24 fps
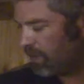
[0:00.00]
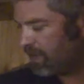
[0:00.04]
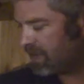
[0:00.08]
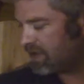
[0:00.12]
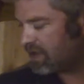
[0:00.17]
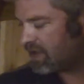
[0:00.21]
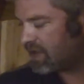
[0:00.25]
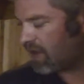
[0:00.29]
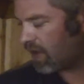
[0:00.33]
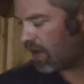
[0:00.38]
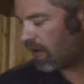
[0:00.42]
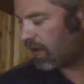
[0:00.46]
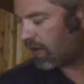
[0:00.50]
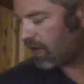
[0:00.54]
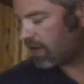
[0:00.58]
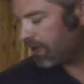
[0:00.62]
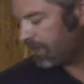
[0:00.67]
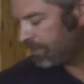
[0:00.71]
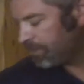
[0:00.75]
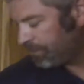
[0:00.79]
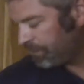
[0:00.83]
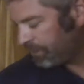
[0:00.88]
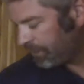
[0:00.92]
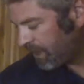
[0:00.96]
is dark.
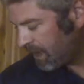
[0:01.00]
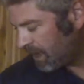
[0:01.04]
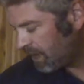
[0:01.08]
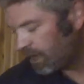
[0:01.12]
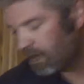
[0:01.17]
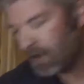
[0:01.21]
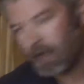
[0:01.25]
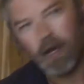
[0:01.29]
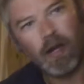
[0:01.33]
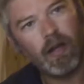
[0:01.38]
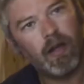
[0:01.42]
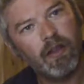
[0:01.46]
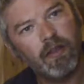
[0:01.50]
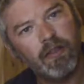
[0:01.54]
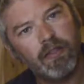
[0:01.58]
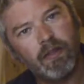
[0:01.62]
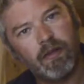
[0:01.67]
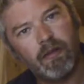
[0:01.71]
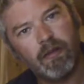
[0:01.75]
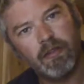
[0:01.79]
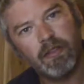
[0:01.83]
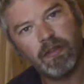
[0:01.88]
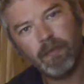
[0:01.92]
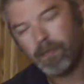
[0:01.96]

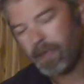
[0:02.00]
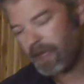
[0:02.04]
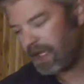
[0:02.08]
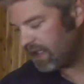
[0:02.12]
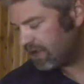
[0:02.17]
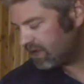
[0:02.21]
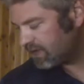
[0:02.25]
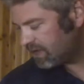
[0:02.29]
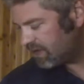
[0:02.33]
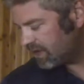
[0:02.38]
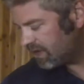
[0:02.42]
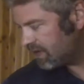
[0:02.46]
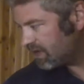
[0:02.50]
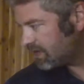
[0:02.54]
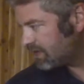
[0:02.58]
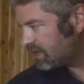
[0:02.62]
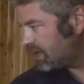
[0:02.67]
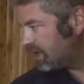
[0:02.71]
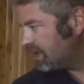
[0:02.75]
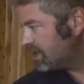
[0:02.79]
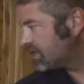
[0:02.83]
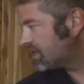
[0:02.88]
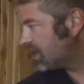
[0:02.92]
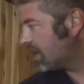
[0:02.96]
The base
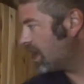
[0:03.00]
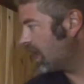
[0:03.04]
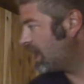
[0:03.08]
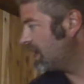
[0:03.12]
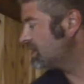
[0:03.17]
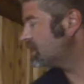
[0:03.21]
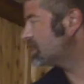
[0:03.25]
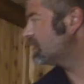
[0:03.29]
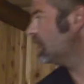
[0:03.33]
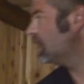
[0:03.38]
is the nice